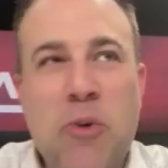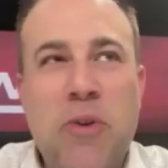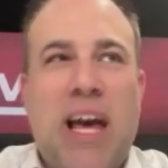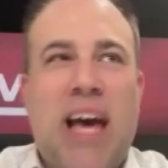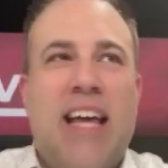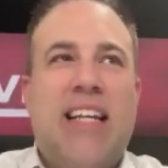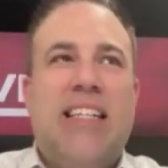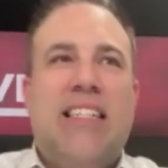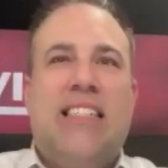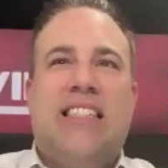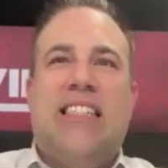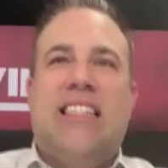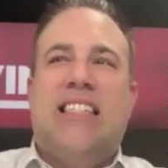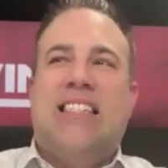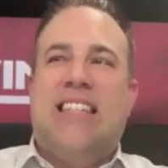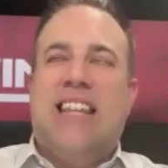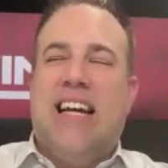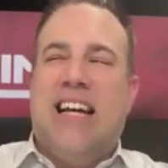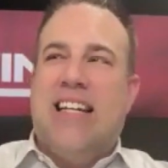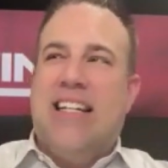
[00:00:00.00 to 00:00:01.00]
that is the
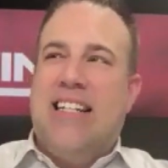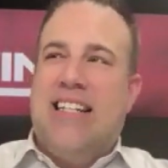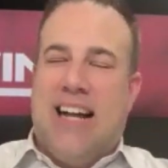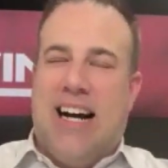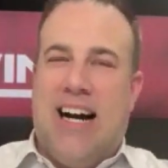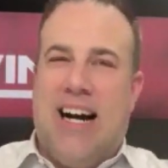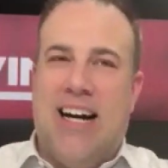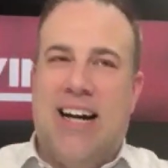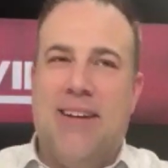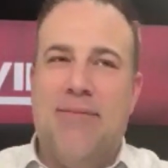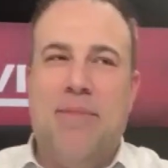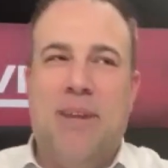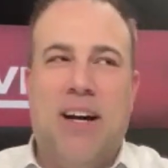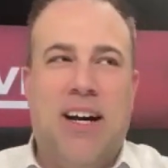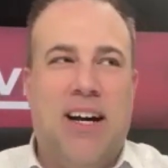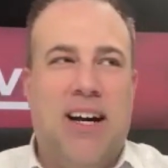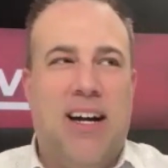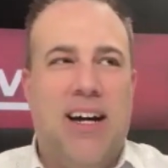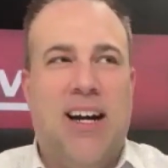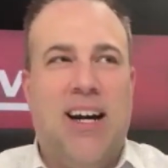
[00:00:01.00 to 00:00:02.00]
second time
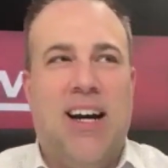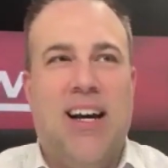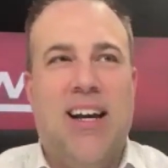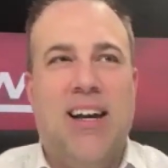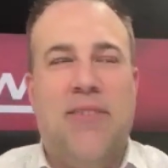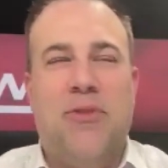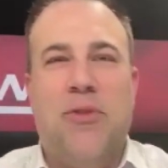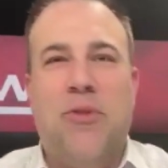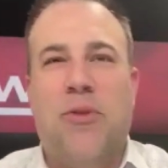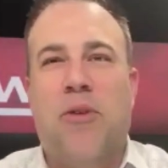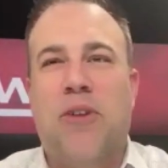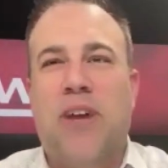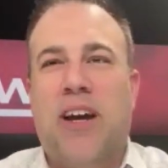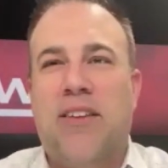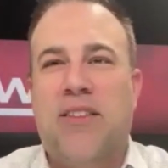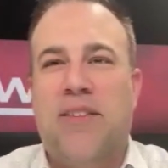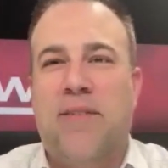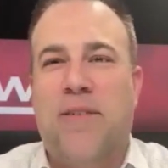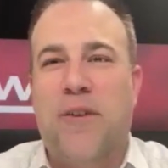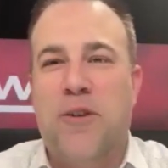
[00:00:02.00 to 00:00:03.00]
I have thrown
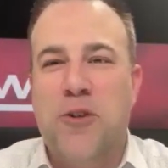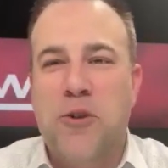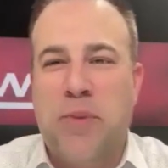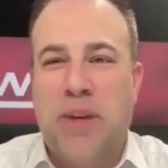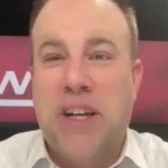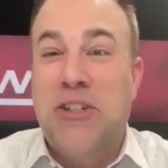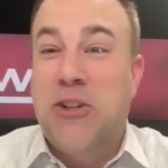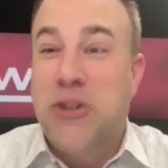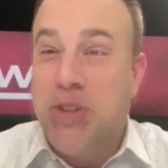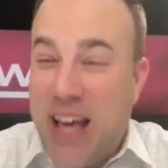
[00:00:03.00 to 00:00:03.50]
out the first pitch.